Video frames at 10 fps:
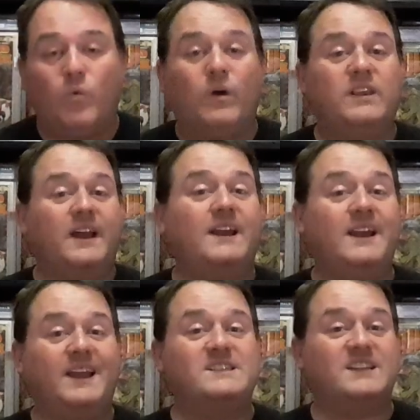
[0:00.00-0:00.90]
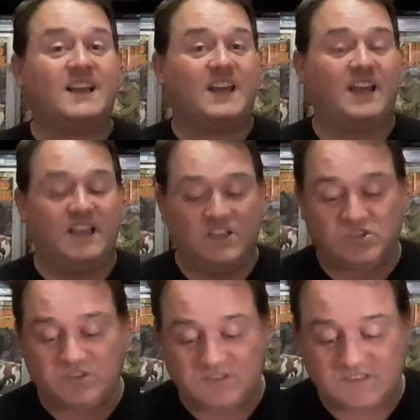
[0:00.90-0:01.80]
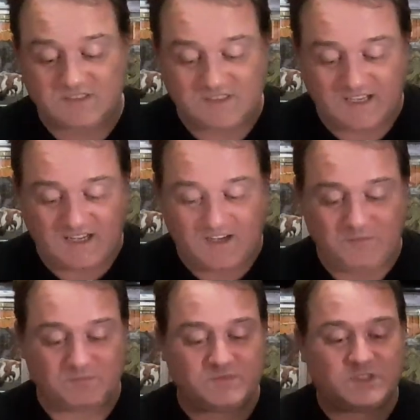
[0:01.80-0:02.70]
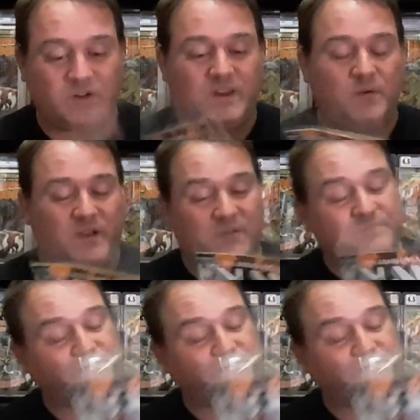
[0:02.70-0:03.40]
We're leading into the key issues. So there we go.